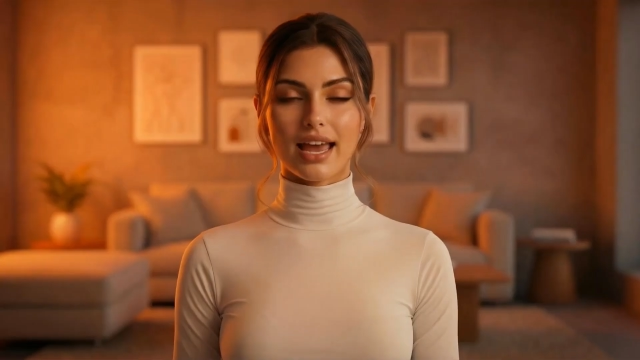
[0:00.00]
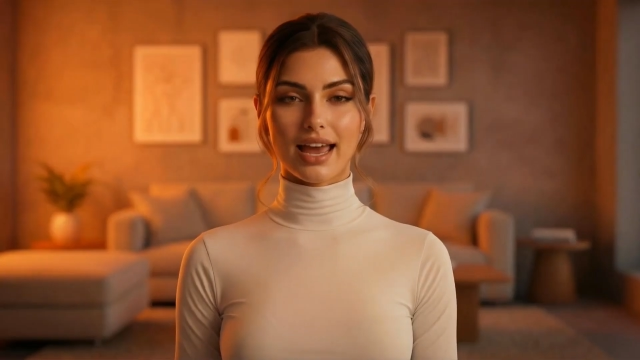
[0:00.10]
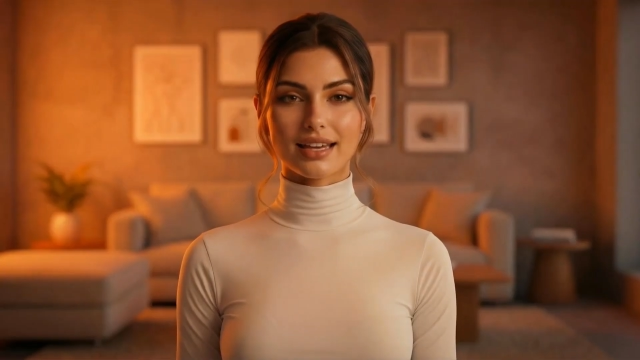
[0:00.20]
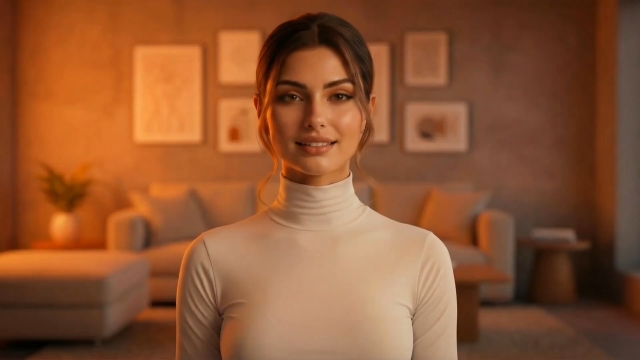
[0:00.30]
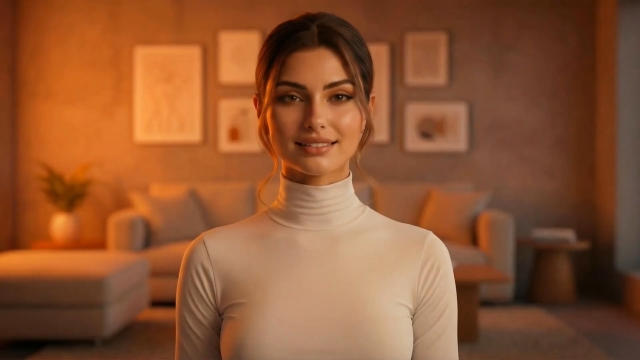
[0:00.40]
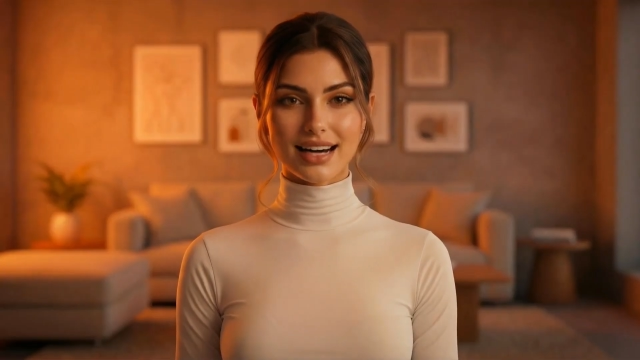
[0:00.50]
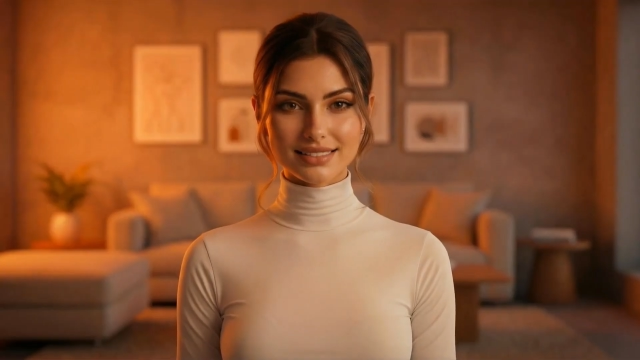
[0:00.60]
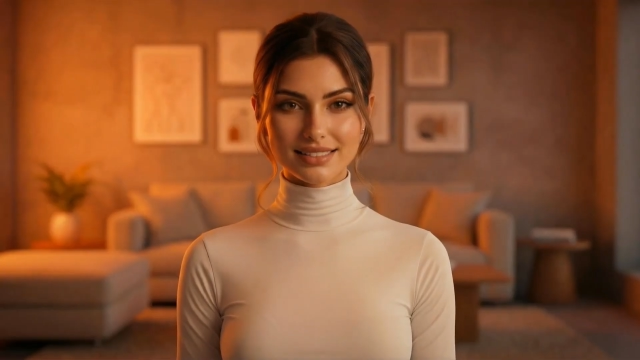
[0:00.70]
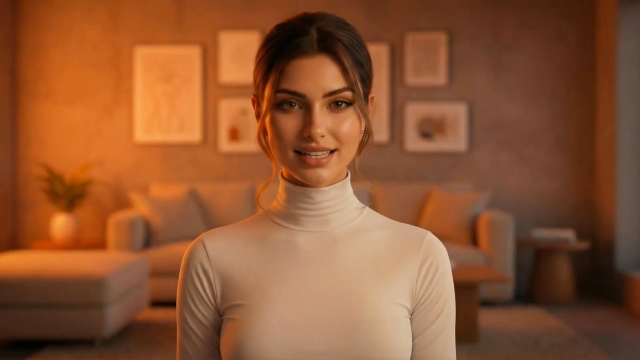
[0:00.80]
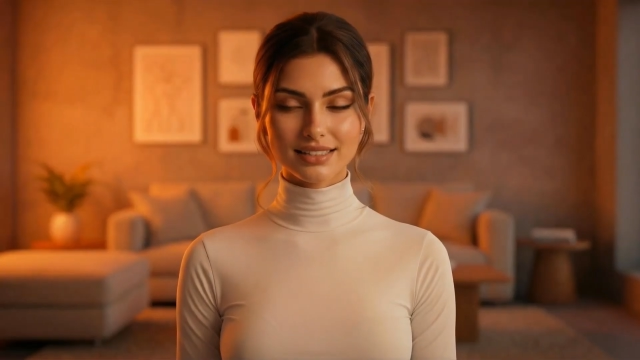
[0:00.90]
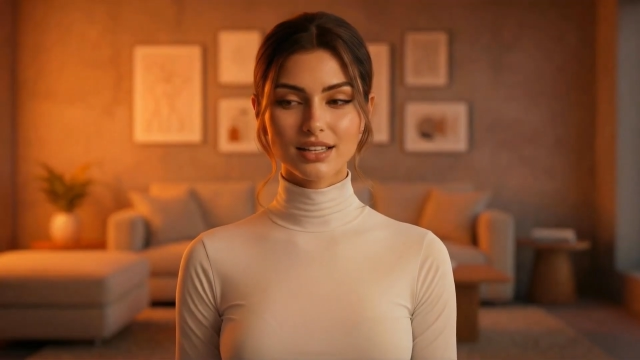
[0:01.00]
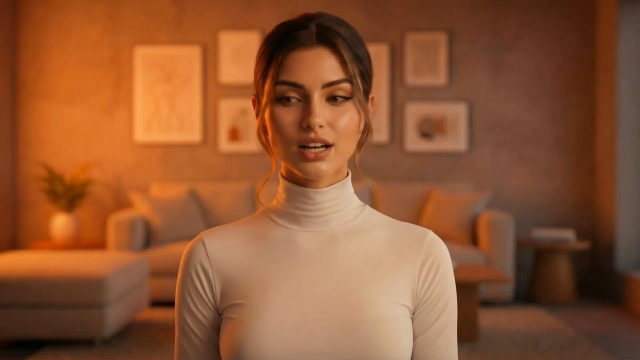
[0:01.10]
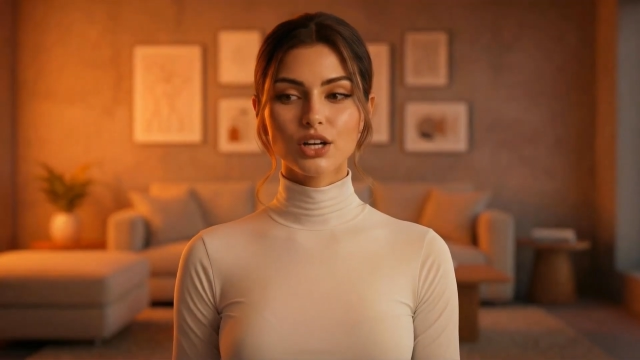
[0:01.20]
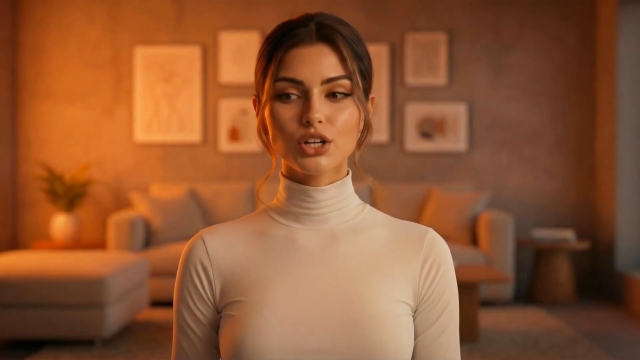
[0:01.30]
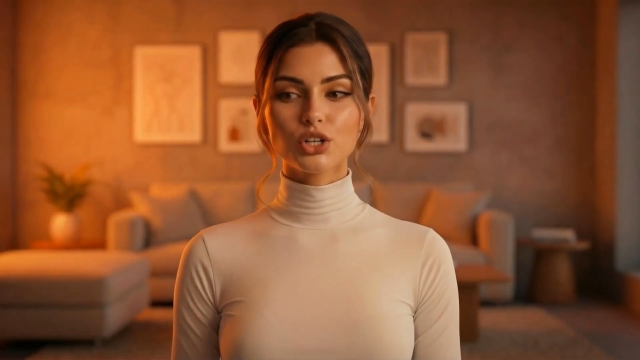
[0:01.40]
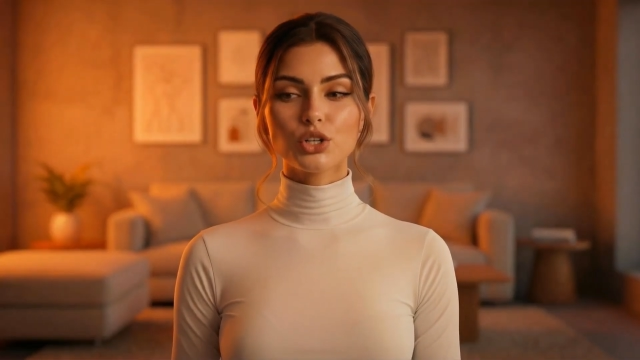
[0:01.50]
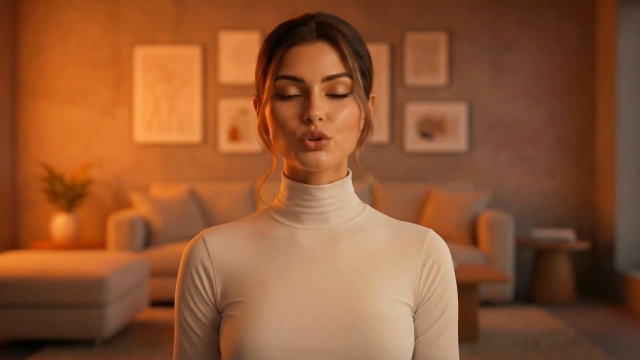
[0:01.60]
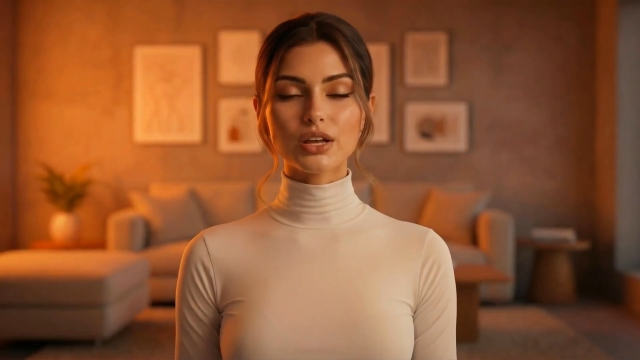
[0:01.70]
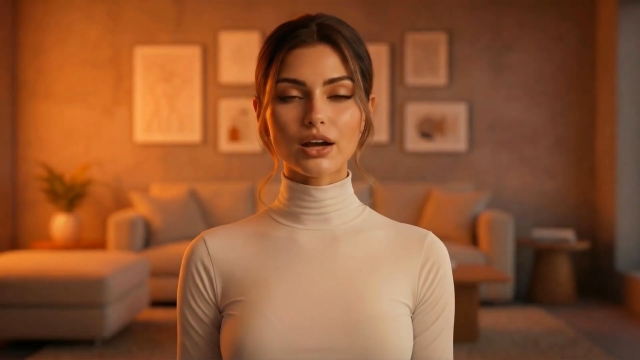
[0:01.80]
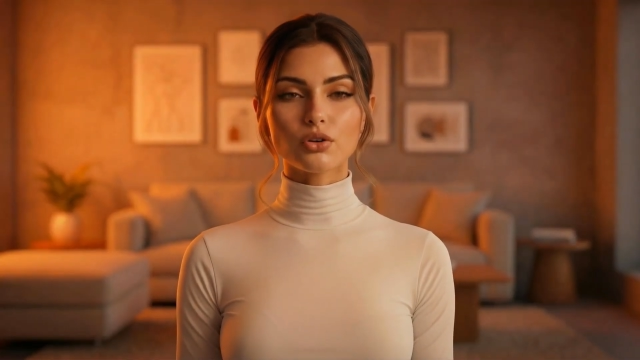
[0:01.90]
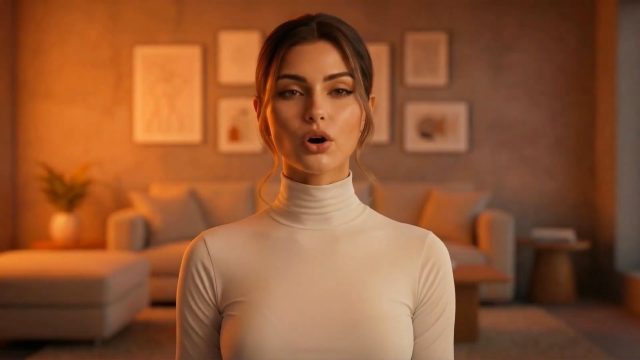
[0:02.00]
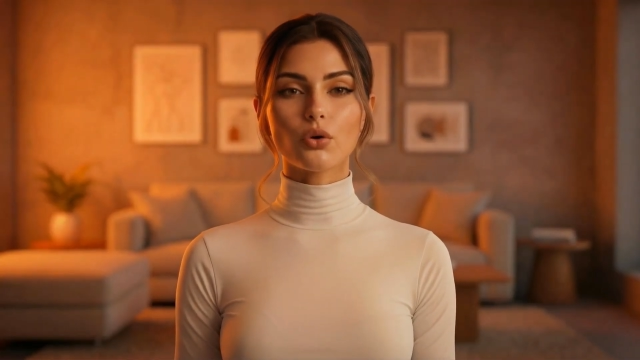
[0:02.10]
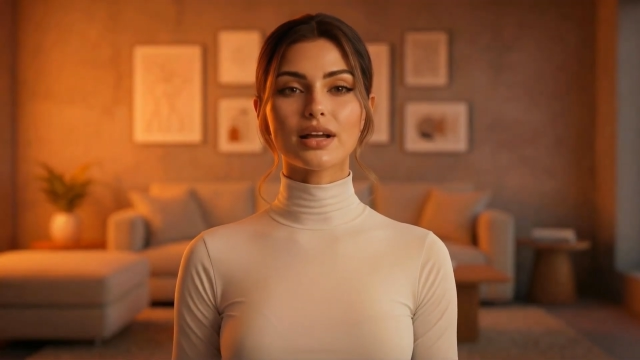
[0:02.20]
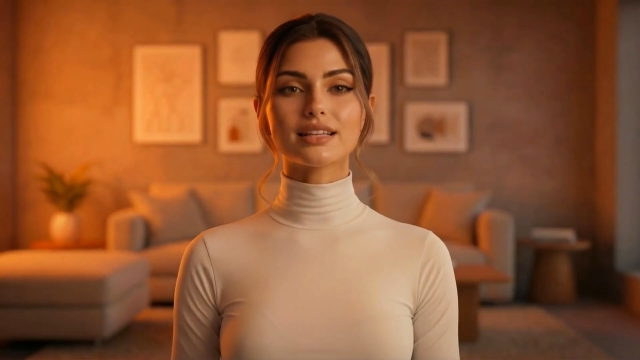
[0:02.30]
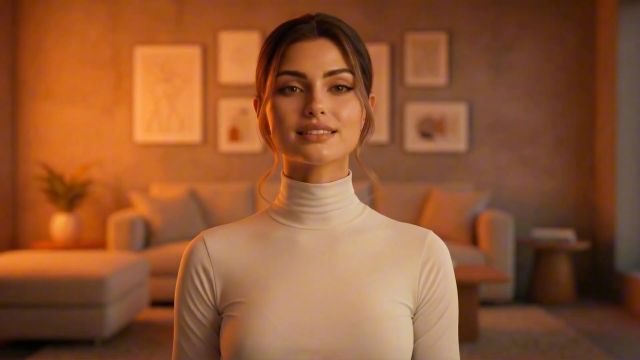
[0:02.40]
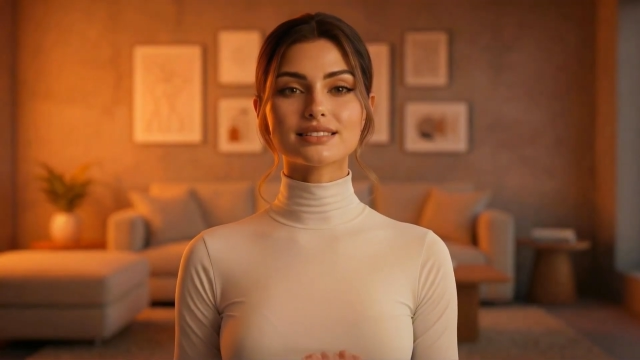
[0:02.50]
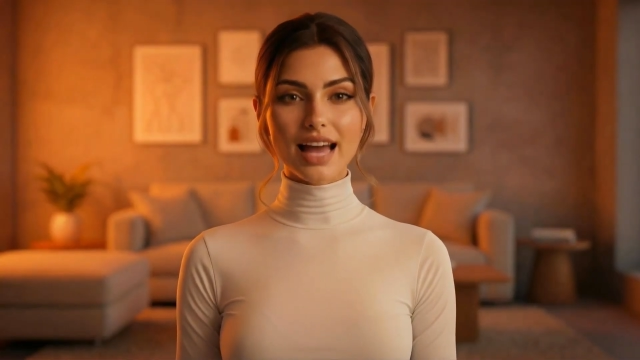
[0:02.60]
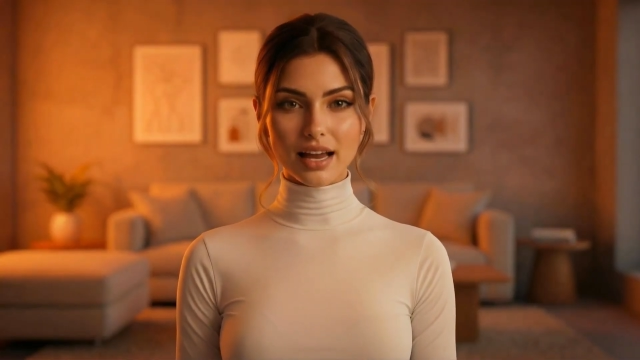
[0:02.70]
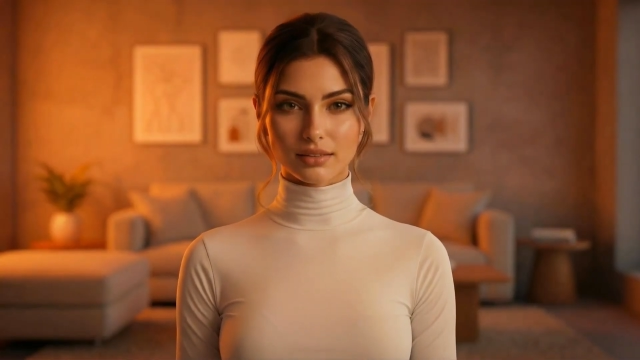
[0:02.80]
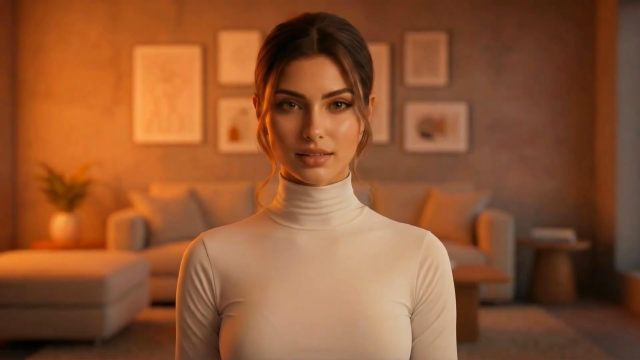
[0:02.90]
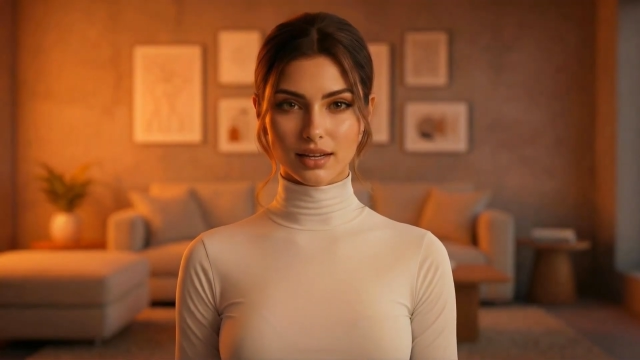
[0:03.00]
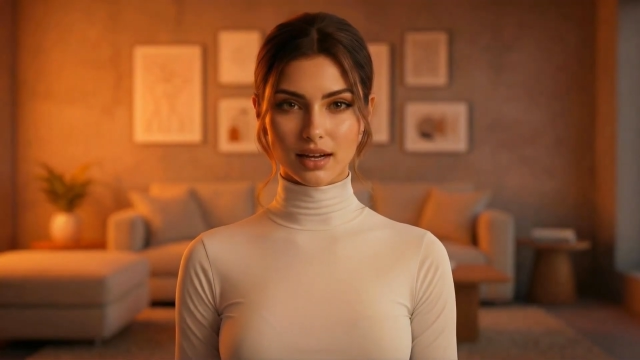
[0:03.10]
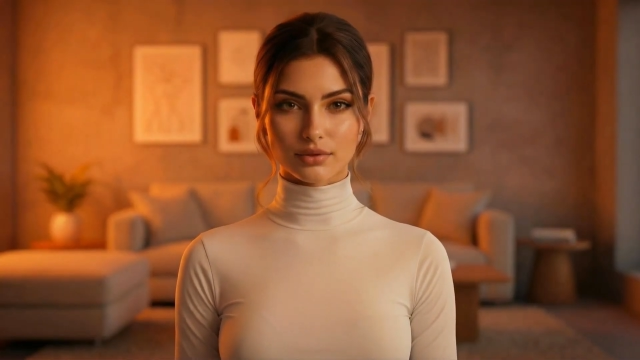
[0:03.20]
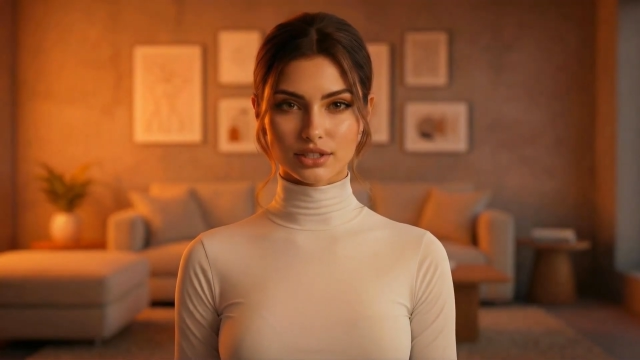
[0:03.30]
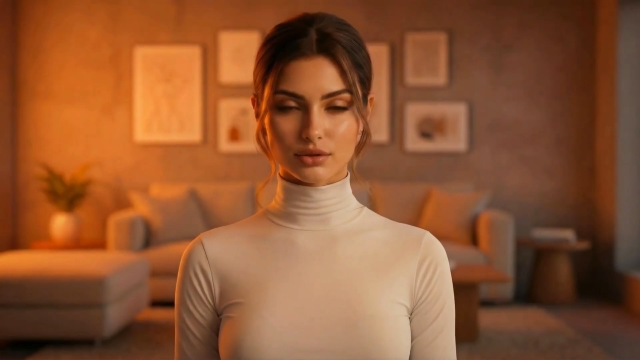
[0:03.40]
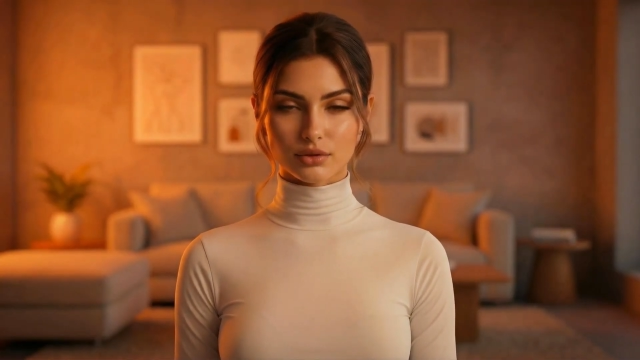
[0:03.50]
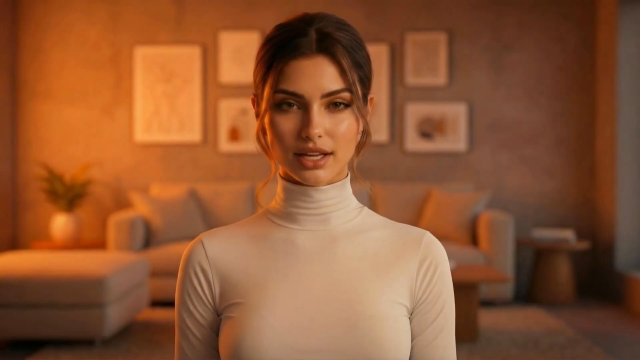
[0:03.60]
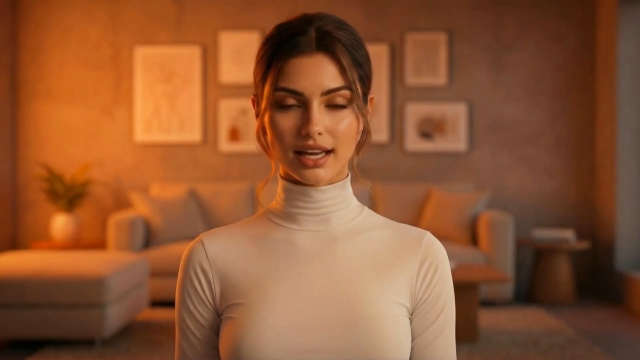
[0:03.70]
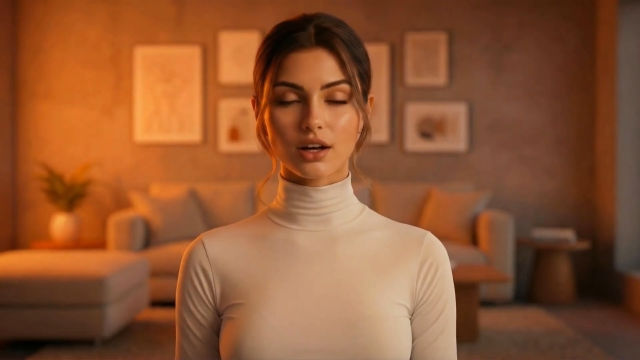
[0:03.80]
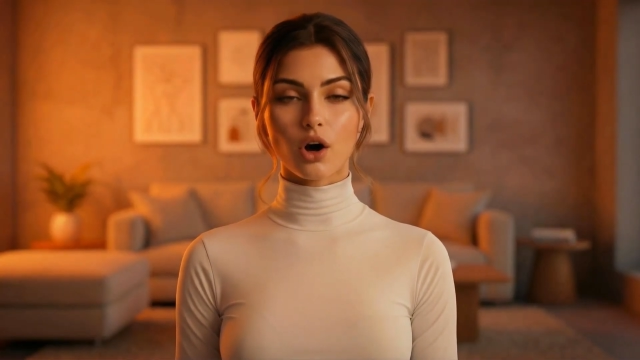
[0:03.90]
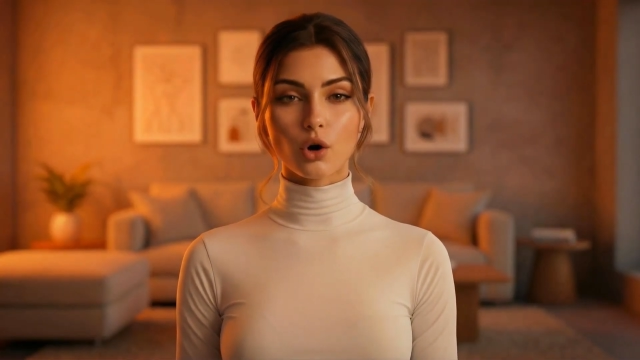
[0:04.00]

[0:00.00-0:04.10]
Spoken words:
And that's it. You now know exactly how to create